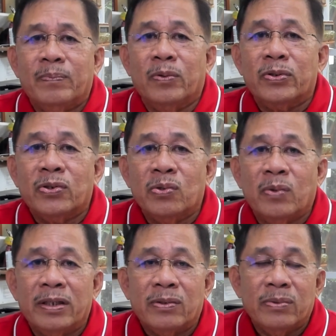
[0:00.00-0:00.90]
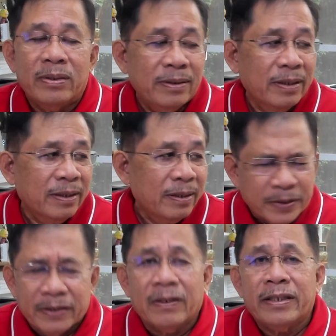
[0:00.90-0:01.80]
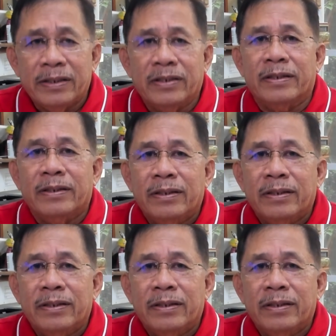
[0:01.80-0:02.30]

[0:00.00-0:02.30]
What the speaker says: pursuant to the strategy